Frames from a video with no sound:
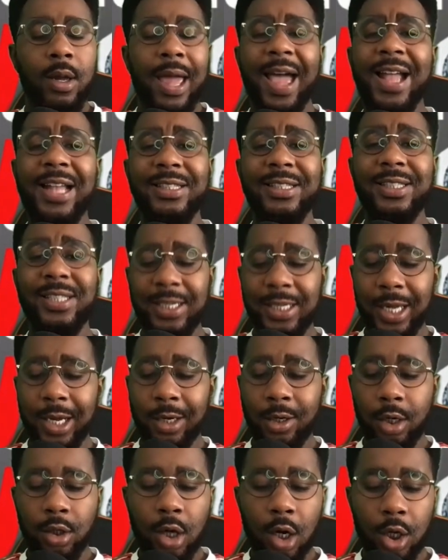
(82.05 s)
Antony
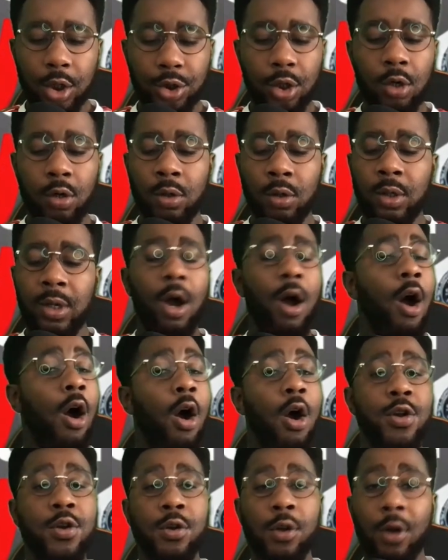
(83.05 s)
and Garnacho
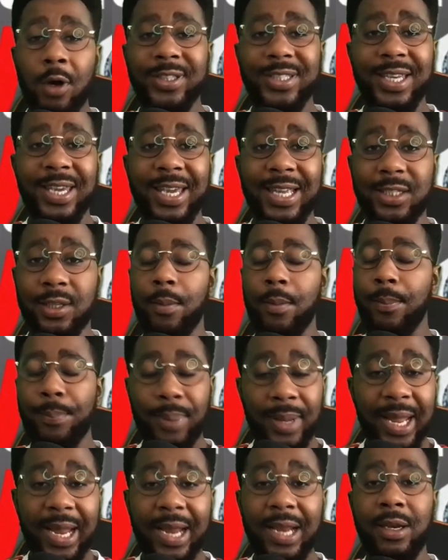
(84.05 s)
are not it,
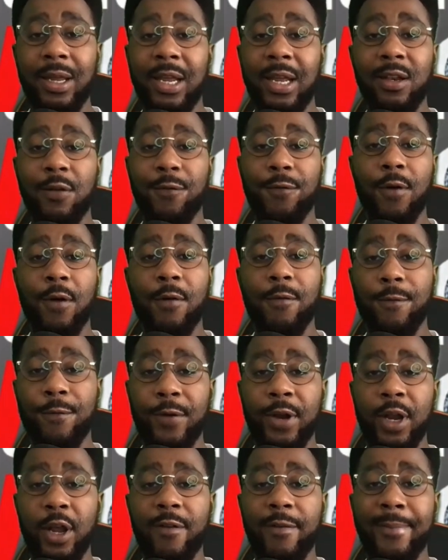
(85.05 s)
playing in the front
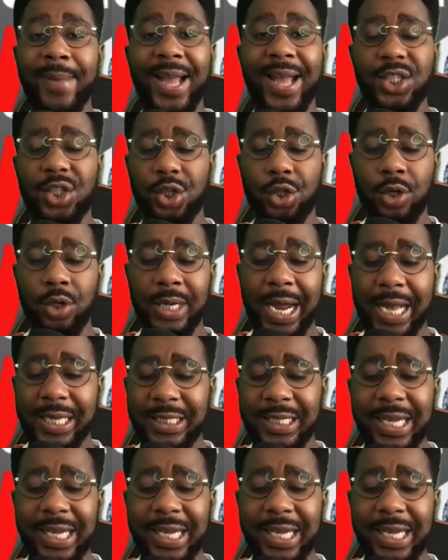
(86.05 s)
three of Manchester United.